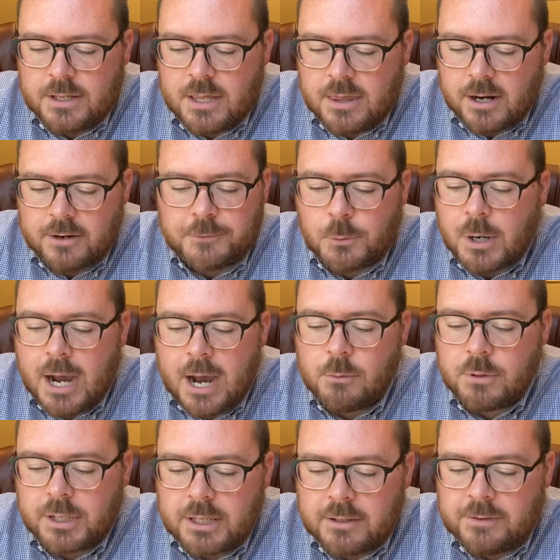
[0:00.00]
Therefore, I
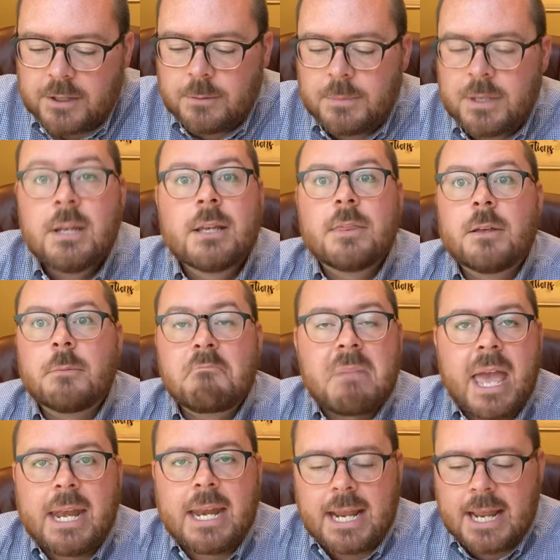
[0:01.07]
will give him the
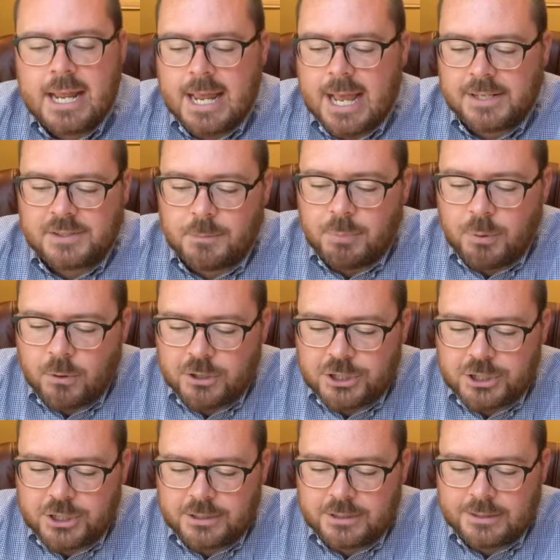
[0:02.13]
many as a
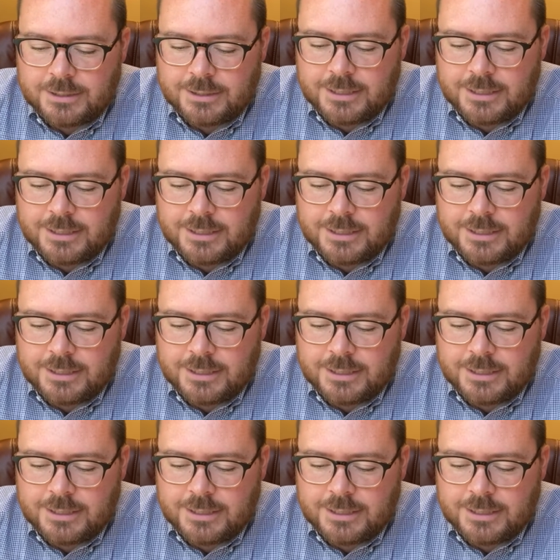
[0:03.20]
portion,